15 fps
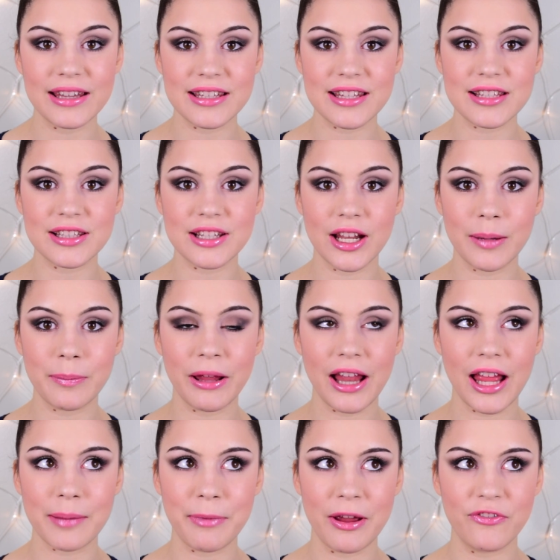This is gonna be
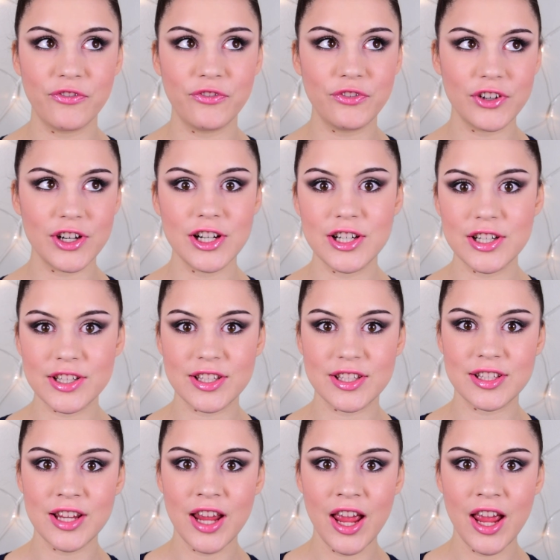like my first